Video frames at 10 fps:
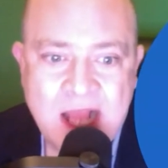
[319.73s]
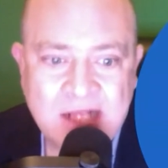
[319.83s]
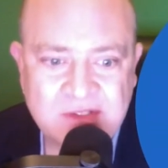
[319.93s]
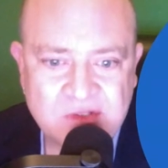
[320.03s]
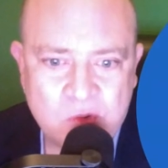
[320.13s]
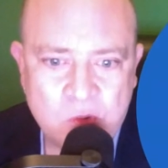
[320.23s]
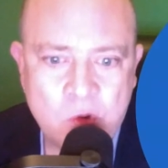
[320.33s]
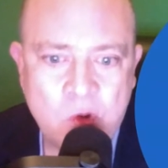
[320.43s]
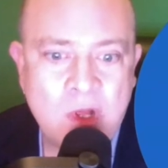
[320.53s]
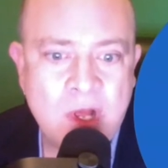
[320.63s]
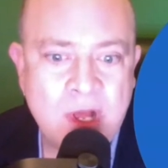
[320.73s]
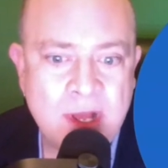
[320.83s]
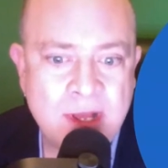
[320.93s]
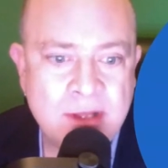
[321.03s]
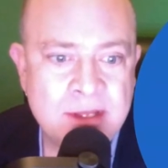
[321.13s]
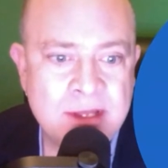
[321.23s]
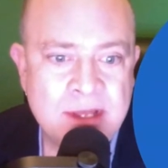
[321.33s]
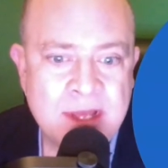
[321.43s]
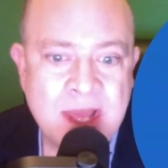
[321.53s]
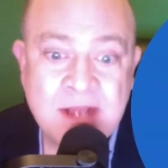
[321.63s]
at school,
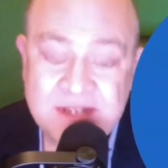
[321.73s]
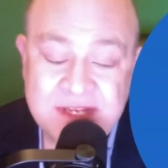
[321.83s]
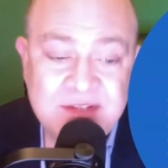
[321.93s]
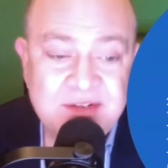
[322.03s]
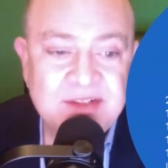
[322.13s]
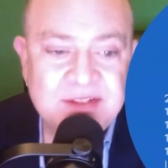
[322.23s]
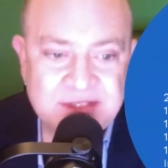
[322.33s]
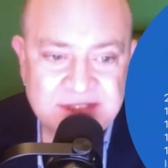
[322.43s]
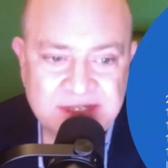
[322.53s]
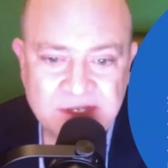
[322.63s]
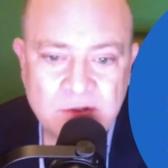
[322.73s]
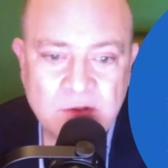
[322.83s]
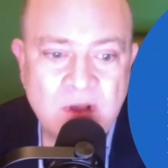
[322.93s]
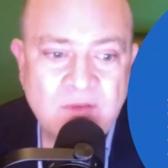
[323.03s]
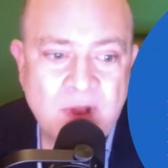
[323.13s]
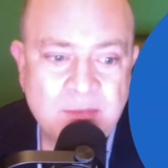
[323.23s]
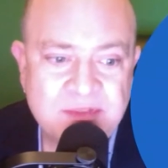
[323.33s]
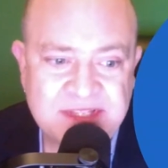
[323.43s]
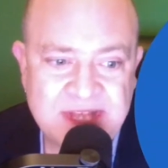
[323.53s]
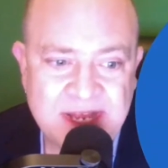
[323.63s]
and teaching the skill of
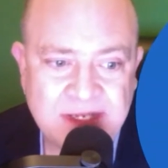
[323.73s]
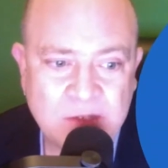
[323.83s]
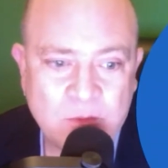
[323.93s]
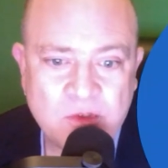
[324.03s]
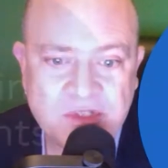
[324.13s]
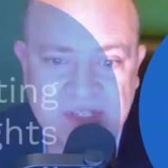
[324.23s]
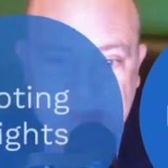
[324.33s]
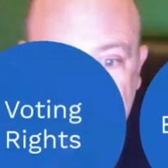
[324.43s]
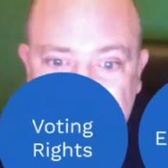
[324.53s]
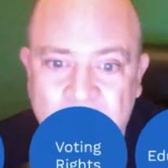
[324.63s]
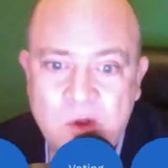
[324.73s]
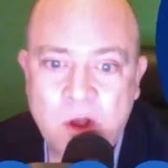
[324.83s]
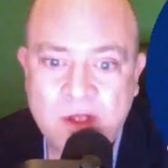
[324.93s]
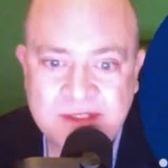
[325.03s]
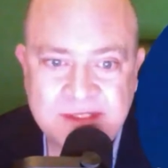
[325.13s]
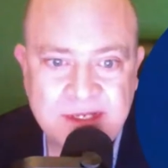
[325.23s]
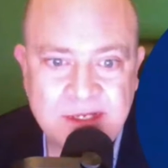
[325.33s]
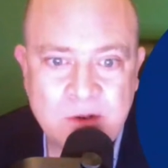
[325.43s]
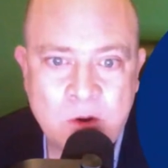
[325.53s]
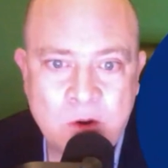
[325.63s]
upstanding, which has been lost
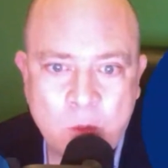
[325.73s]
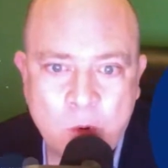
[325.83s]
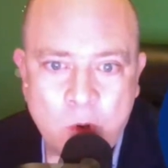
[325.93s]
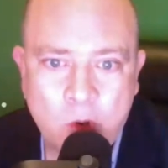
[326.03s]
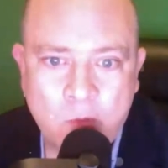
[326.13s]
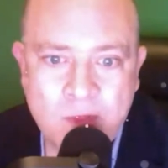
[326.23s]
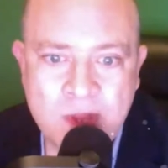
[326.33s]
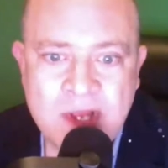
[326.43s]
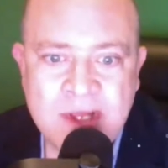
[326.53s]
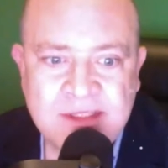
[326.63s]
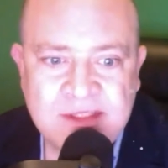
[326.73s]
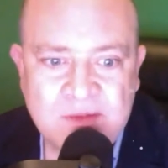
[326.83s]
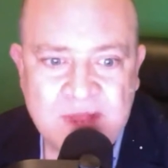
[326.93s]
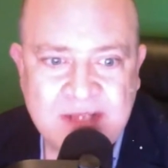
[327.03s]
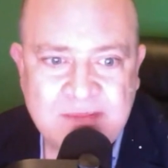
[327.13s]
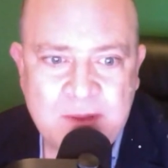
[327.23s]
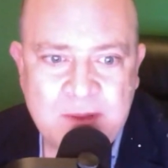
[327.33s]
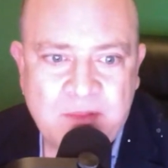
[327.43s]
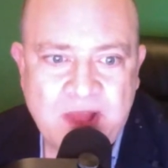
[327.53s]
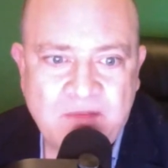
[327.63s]
in our world. So that's my
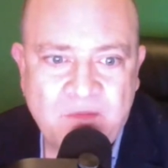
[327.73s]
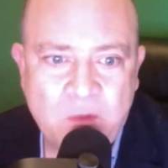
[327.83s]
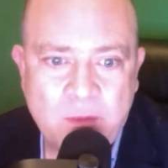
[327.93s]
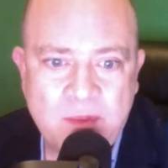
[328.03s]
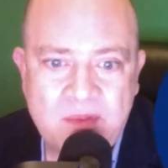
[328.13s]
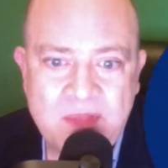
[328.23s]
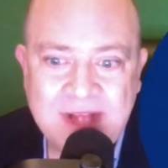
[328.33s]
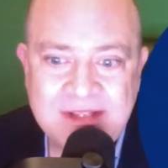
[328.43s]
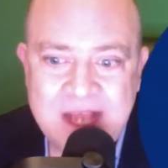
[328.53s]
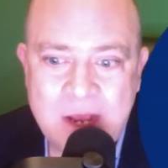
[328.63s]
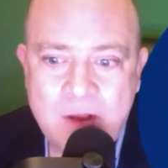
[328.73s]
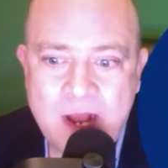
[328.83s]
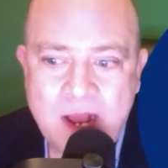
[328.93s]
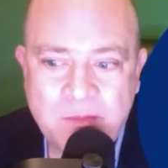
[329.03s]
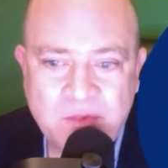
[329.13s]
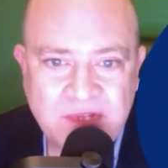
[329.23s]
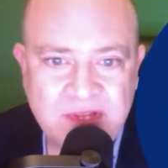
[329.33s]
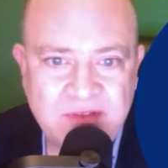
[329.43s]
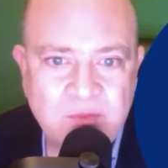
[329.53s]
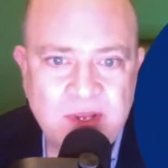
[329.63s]
platform, and that's how I
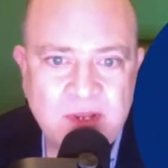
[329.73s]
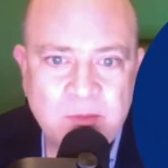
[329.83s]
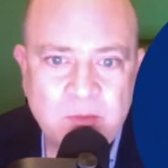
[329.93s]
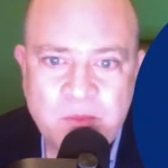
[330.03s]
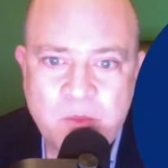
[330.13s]
believe we can